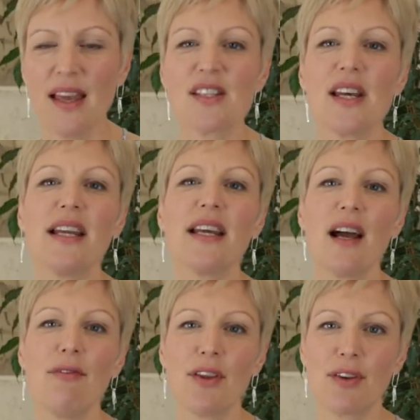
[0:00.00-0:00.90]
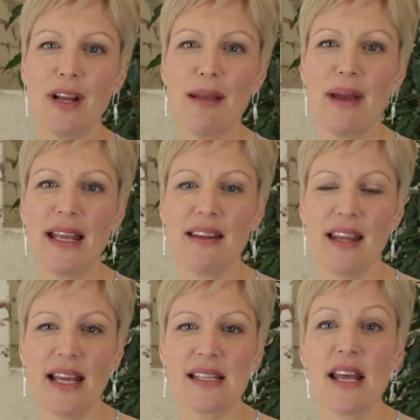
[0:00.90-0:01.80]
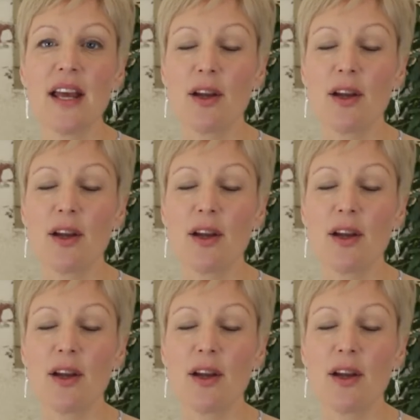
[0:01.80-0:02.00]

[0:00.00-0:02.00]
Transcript: So I'm going to cover three main things: